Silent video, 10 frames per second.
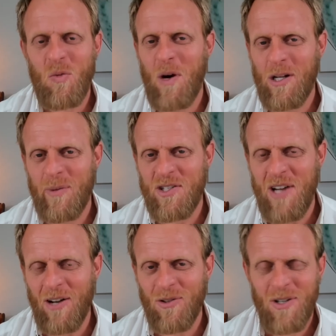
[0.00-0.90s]
Welcome to the
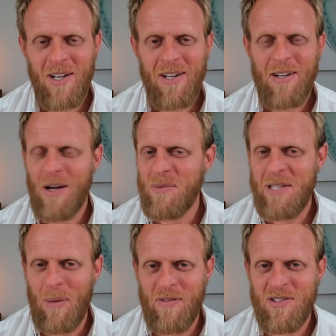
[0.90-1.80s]
channel. I'm
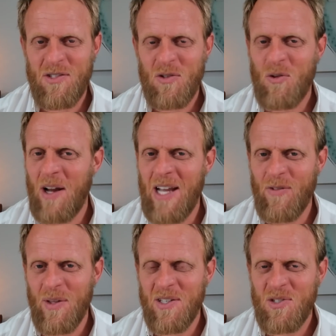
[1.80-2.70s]
Sam Evans. Great to have
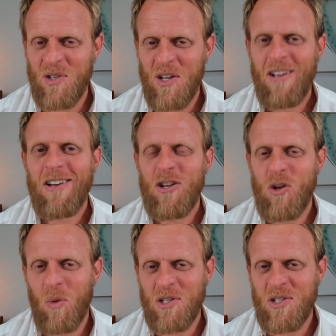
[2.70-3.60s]
you with us.
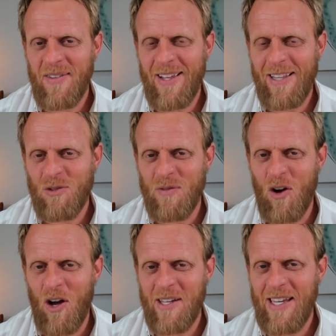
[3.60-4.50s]
You're watching The Electric
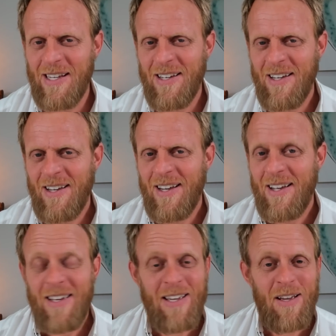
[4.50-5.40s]
Viking.
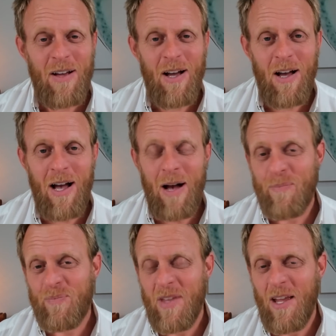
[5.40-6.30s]

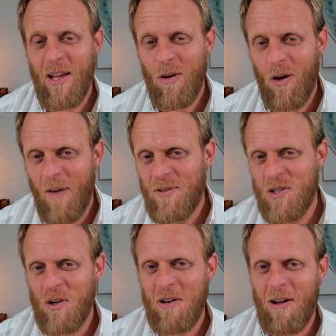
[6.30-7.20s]
Um, I've
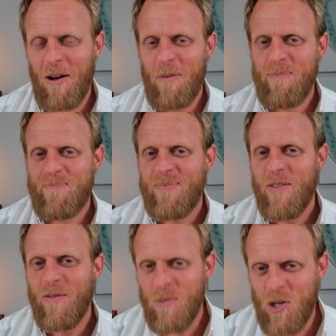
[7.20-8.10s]
just gotten home
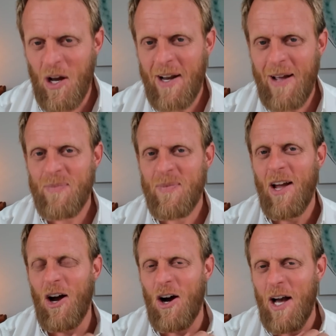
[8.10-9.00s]
from China.
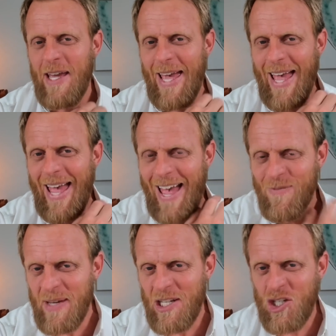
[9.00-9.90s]
I have
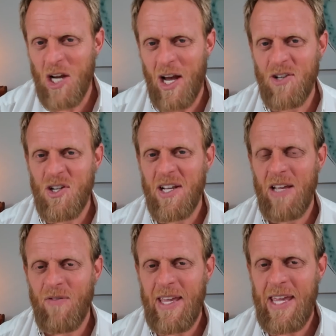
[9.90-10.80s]
been charging an
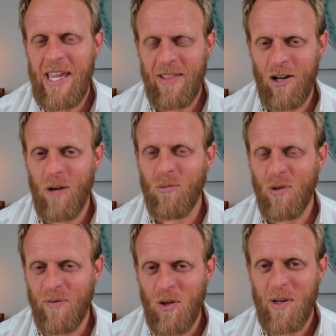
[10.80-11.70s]
EV here that I'm
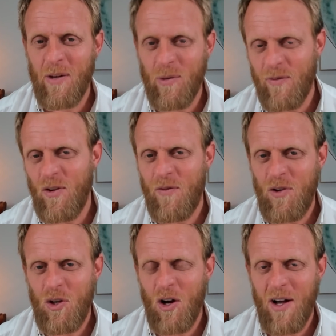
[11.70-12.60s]
reviewing on a review for
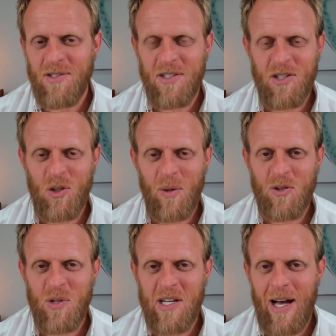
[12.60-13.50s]
you guys. It's a new
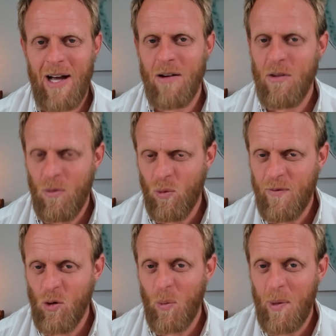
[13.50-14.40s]
electric car.
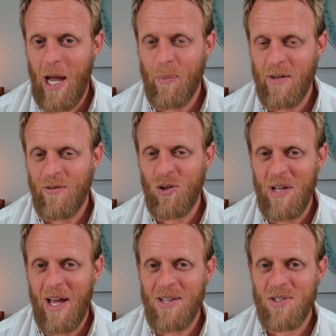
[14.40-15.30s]
Review will be up in a few
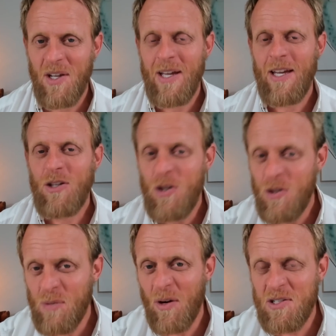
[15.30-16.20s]
days
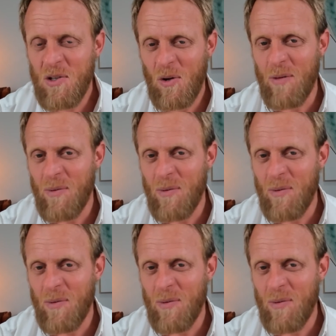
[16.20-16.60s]
using my solar.